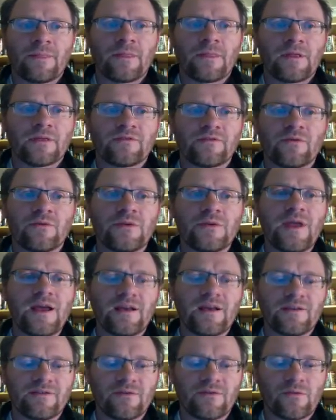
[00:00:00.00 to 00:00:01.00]
So
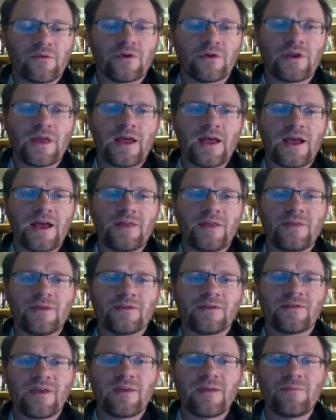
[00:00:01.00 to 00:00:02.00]
next, we're going to add the
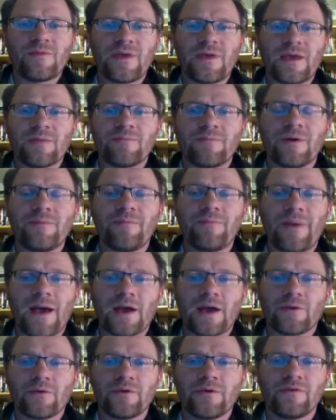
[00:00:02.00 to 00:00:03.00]
same thing, but
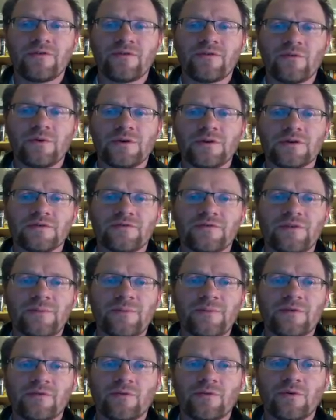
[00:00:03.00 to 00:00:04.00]
backwards. So we just
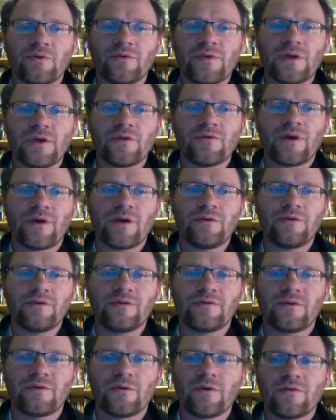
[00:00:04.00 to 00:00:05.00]
flip this whole thing around.
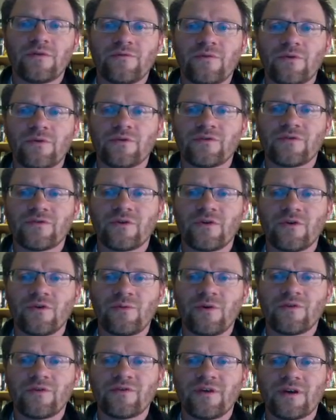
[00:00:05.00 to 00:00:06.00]
So our first term,
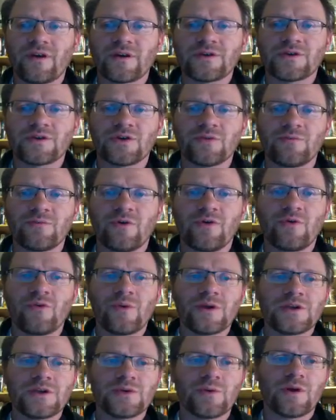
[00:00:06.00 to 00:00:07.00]
our second term, all the
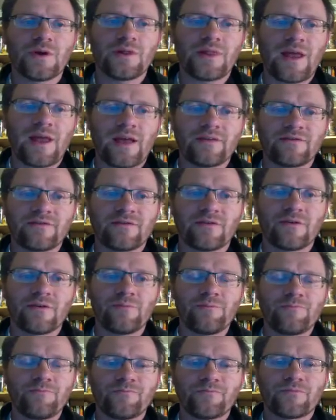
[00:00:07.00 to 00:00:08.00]
way to our last
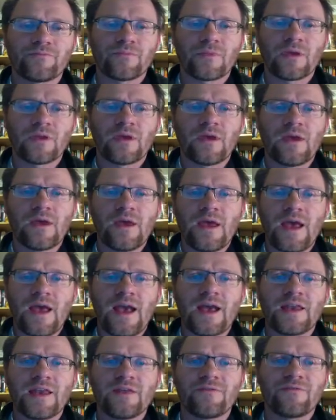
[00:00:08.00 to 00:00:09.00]
term.
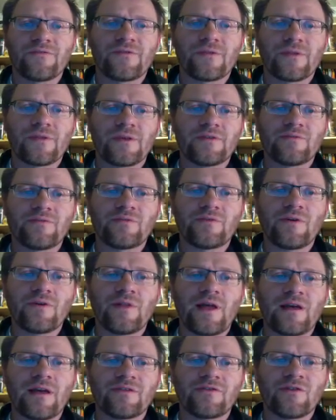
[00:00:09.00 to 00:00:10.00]
And if this was our
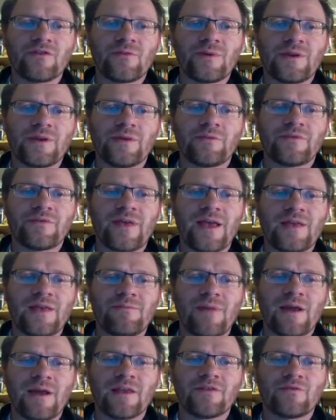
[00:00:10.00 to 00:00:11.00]
last term and it was
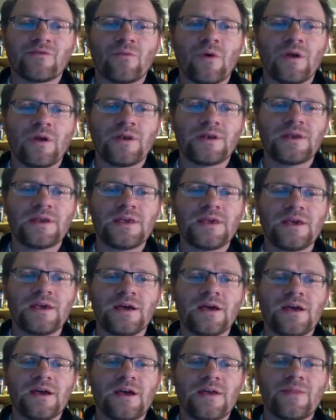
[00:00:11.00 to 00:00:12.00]
n minus 1d,
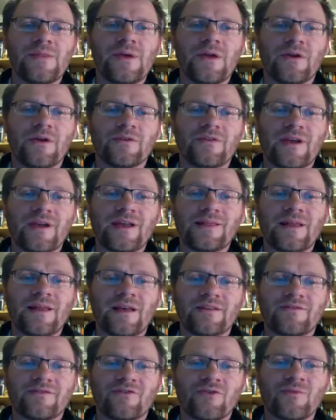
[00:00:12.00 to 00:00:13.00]
then our second
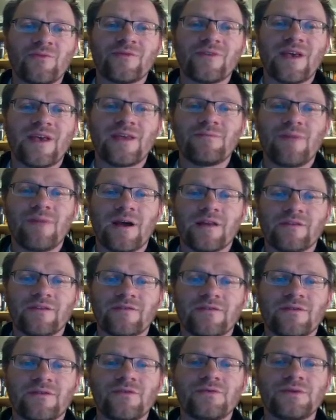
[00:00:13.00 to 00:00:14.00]
last term is n minus
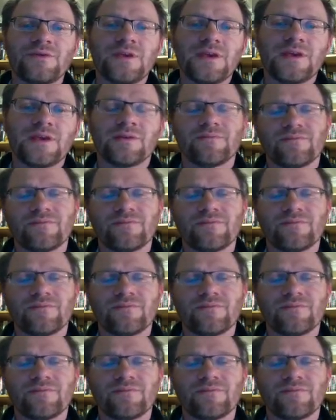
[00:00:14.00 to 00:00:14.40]
2d.